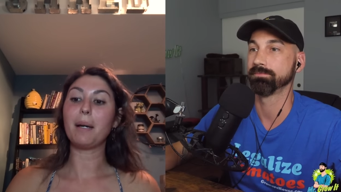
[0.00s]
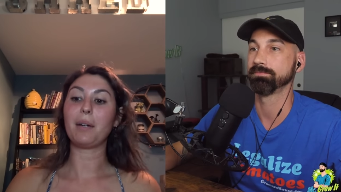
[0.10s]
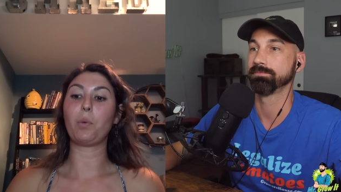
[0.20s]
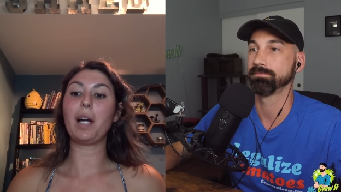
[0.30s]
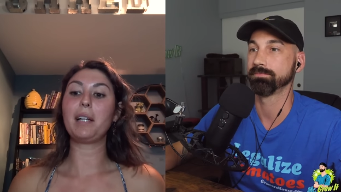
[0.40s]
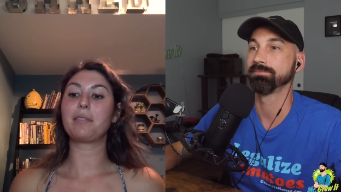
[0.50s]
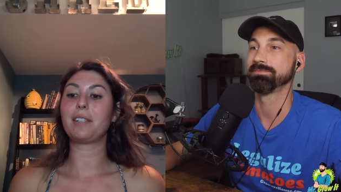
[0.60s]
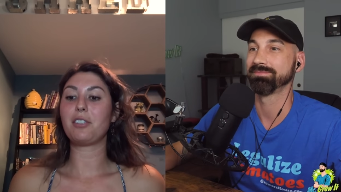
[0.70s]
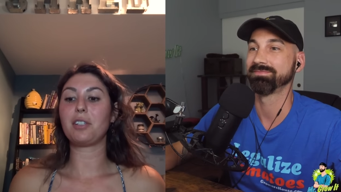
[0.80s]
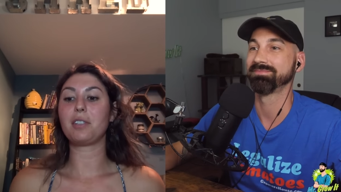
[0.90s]
Speaker 1: about wine
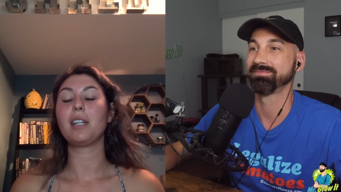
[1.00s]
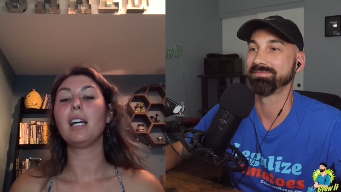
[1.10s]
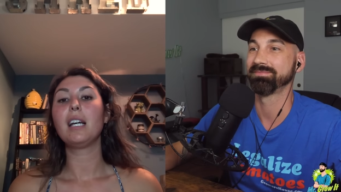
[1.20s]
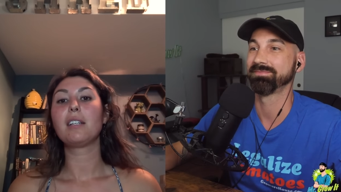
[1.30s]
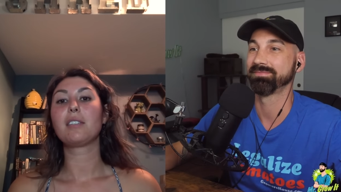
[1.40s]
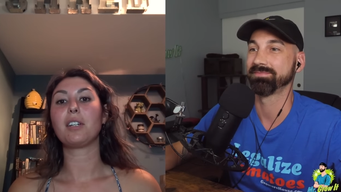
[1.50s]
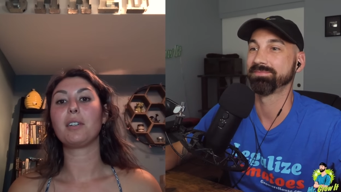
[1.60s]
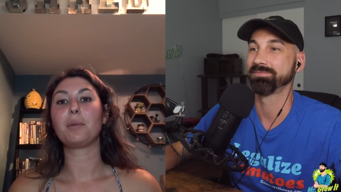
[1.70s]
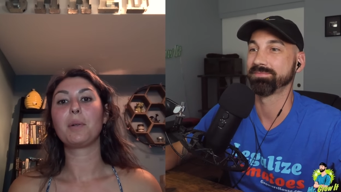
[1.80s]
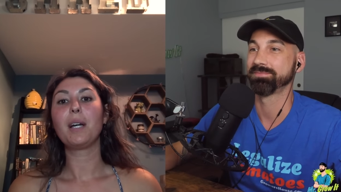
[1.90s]
fridges.
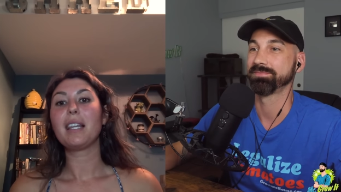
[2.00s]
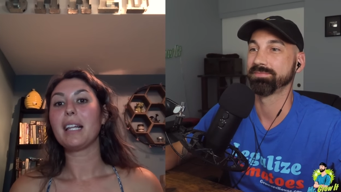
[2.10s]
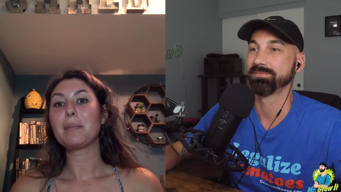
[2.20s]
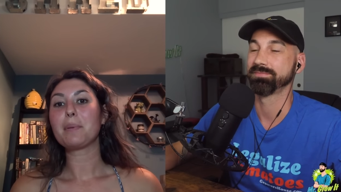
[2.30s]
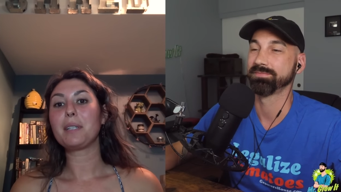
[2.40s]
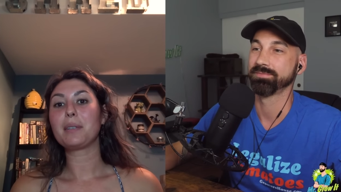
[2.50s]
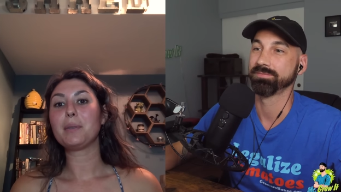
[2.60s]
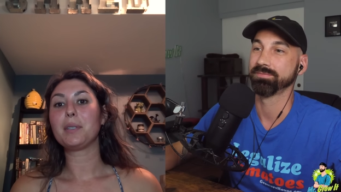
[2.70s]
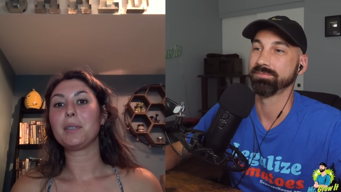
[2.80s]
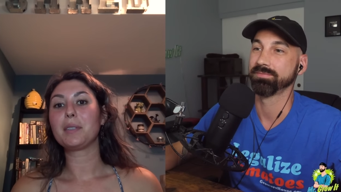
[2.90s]
So that's pretty
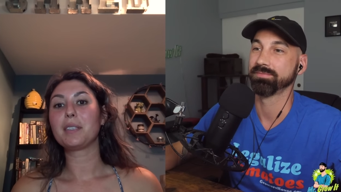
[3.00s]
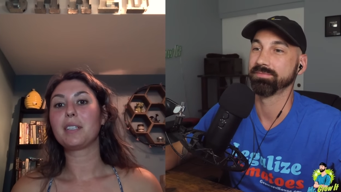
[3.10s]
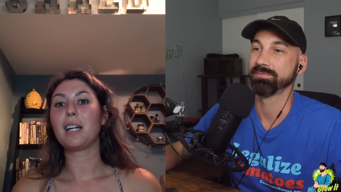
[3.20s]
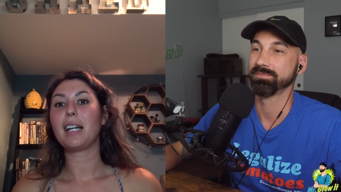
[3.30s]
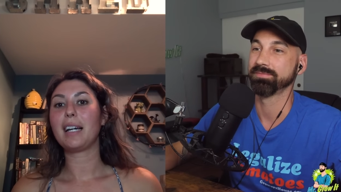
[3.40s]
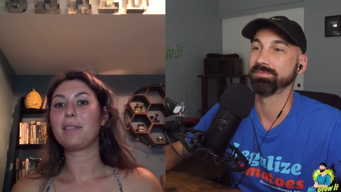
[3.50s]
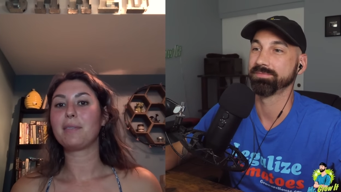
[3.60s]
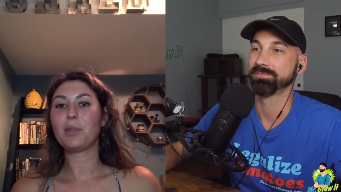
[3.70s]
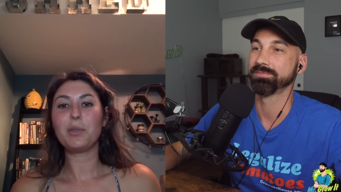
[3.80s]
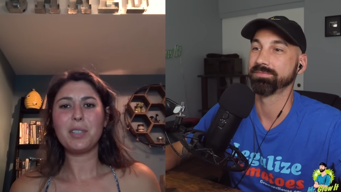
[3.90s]
cool. You gotta
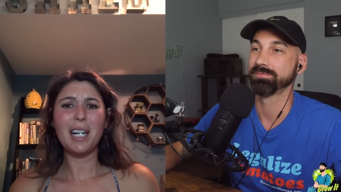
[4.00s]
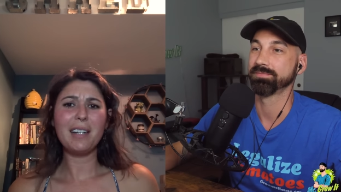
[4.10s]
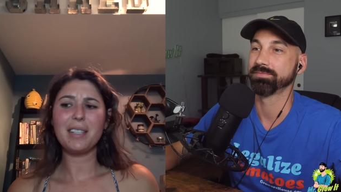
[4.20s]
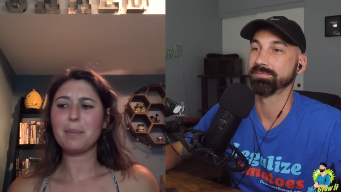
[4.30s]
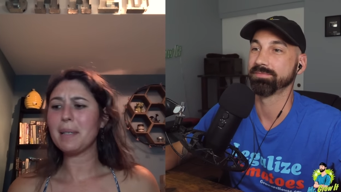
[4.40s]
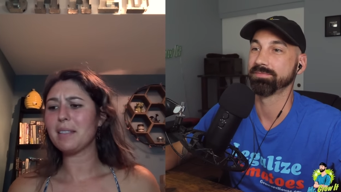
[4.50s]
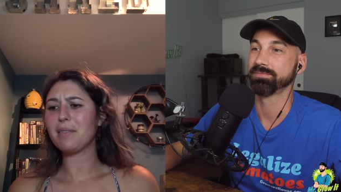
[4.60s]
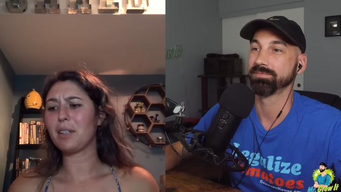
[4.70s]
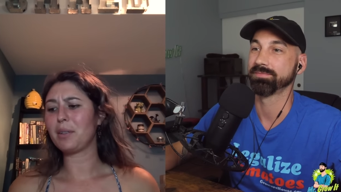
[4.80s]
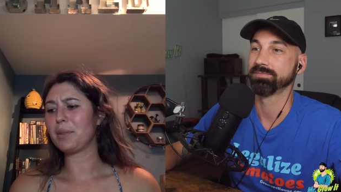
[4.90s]
have, those are kind of
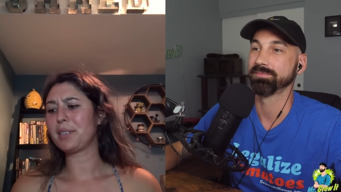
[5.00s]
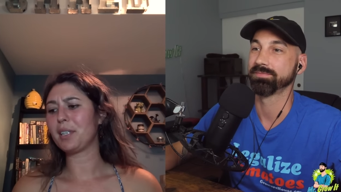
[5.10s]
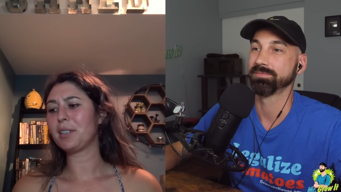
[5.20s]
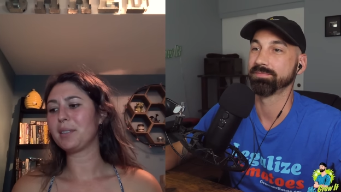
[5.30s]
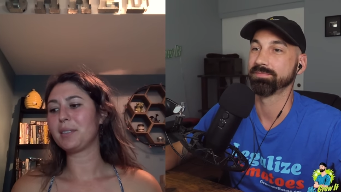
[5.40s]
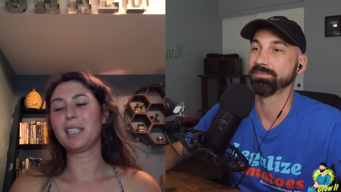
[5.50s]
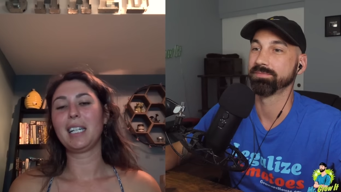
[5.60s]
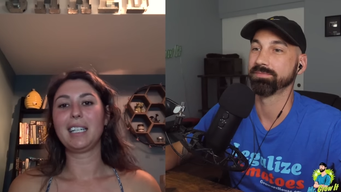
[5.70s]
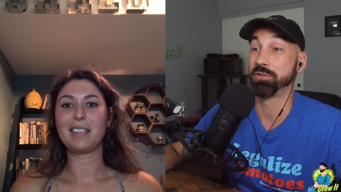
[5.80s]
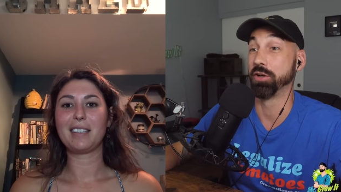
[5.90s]
expensive though, so.
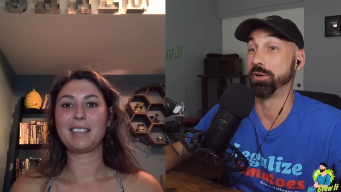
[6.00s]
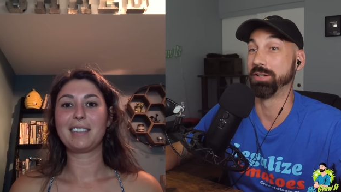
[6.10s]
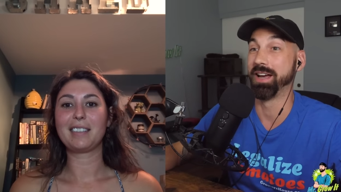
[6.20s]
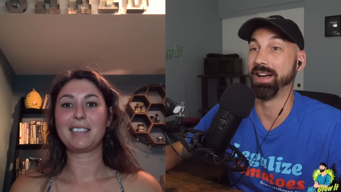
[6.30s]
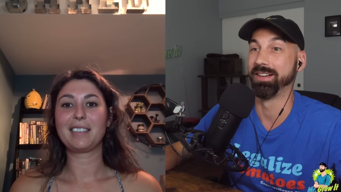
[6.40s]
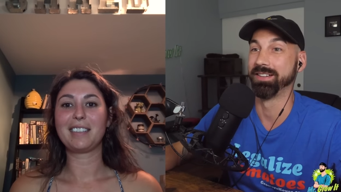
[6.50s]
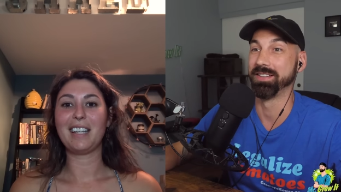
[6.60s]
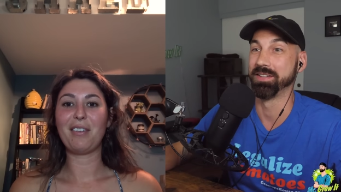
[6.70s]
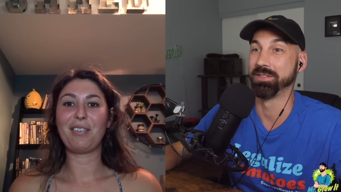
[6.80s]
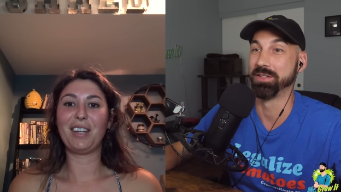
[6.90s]
Speaker 2: True, yeah,
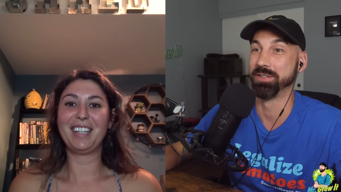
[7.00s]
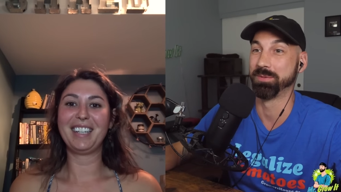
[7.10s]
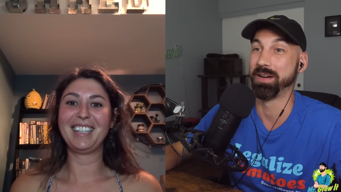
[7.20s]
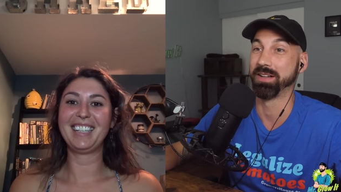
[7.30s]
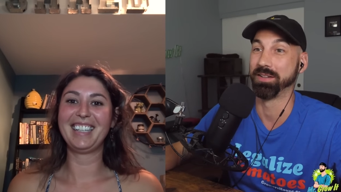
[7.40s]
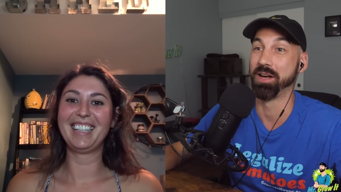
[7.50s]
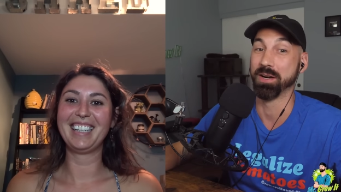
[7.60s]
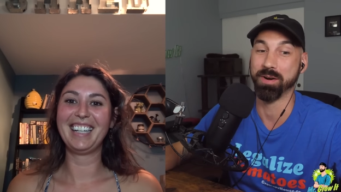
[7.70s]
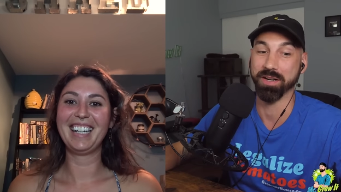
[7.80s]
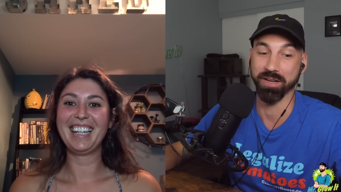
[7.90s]
you're spending a
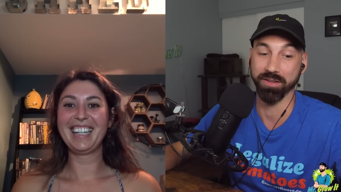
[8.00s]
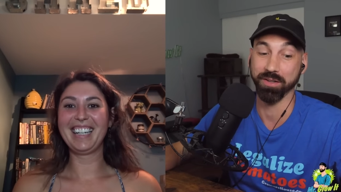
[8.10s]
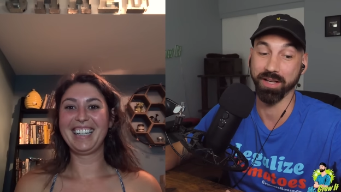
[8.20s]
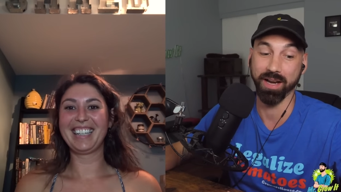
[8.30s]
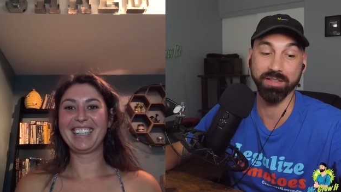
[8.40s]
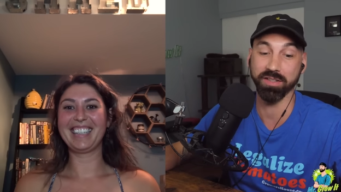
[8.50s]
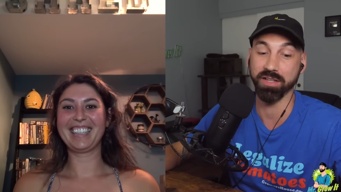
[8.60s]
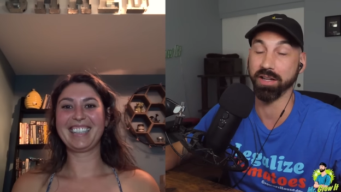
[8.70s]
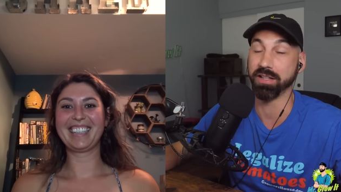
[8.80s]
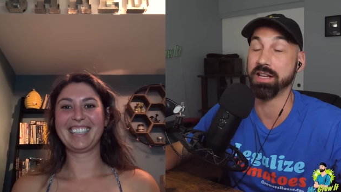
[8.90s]
lot of money on those. I actually
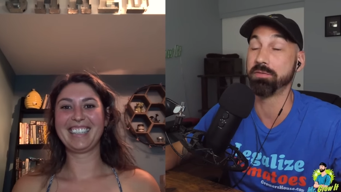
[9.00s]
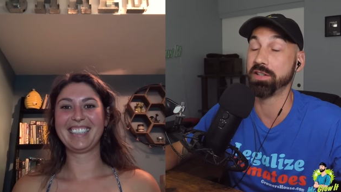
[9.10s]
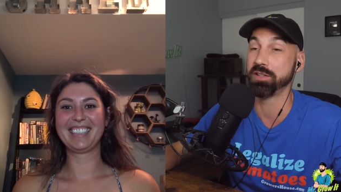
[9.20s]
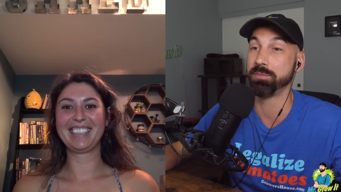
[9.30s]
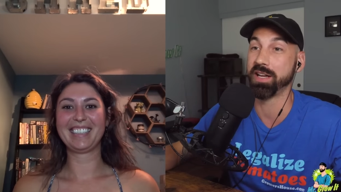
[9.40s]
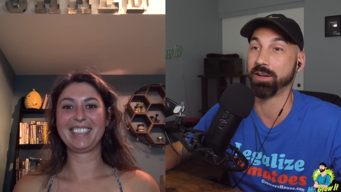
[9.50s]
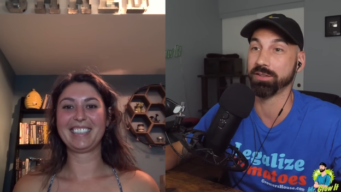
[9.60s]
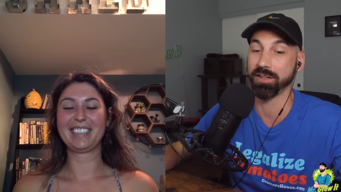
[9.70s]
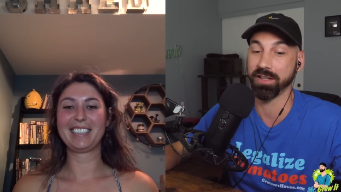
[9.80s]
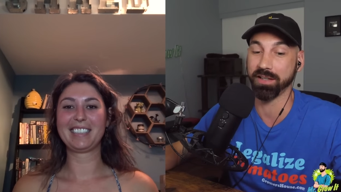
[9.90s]
got it gifted to me. I
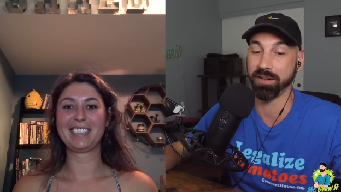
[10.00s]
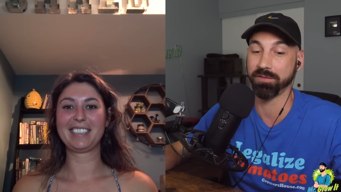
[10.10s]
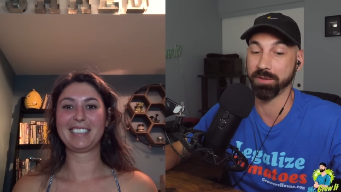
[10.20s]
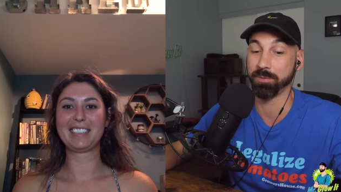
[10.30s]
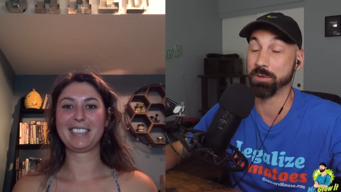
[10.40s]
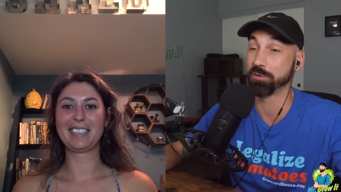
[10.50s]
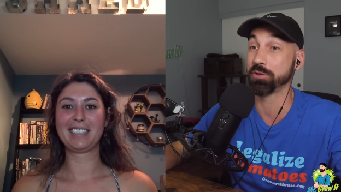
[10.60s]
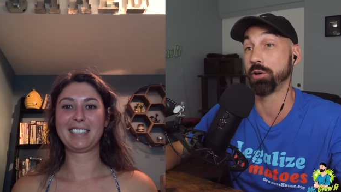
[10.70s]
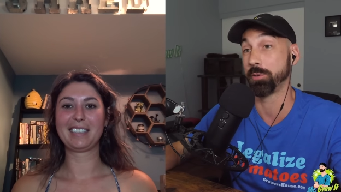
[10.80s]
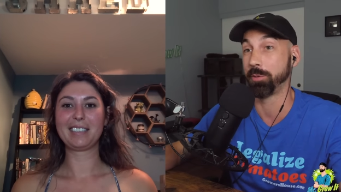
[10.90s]
was lucky enough, somebody was
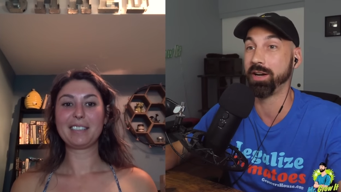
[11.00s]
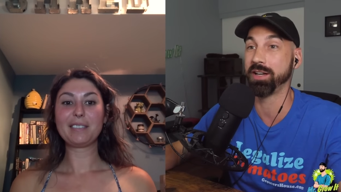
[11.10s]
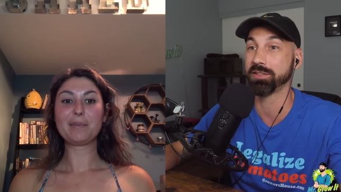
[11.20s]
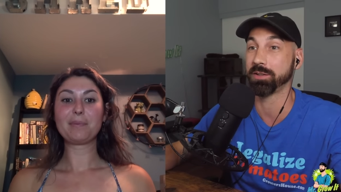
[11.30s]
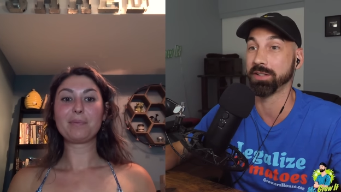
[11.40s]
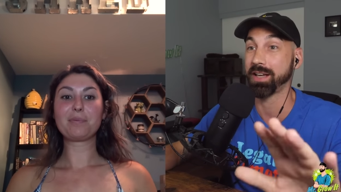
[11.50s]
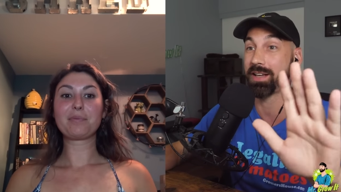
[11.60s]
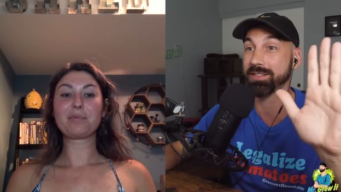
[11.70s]
throwing them away. So I was like, yeah,